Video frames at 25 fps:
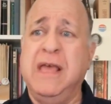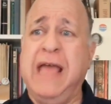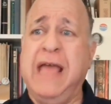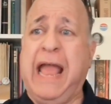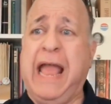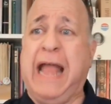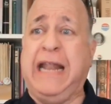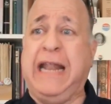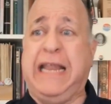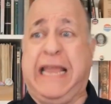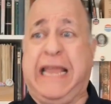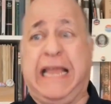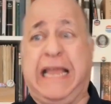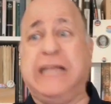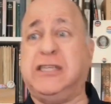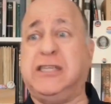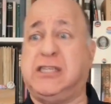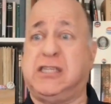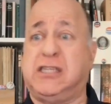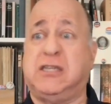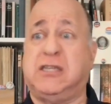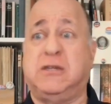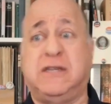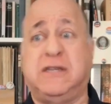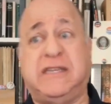and
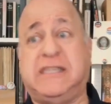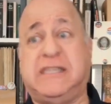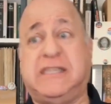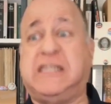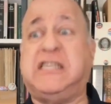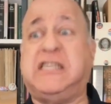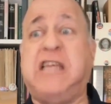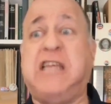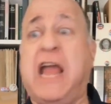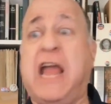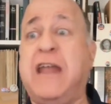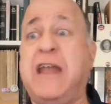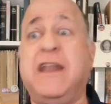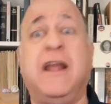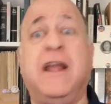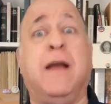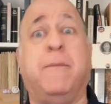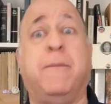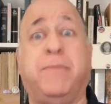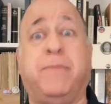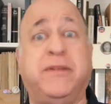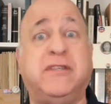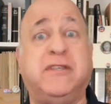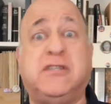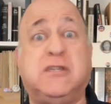he's standing
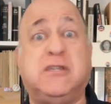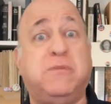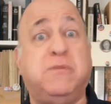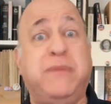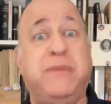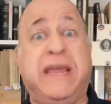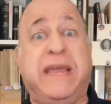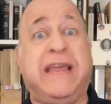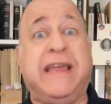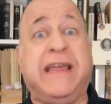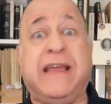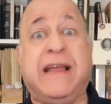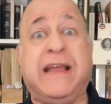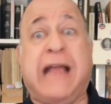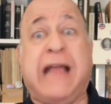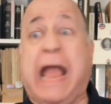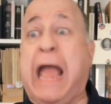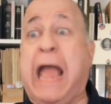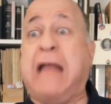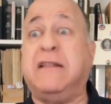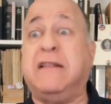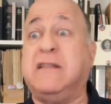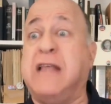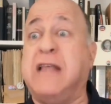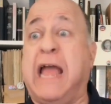up and speaking
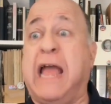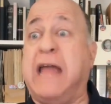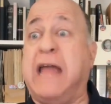at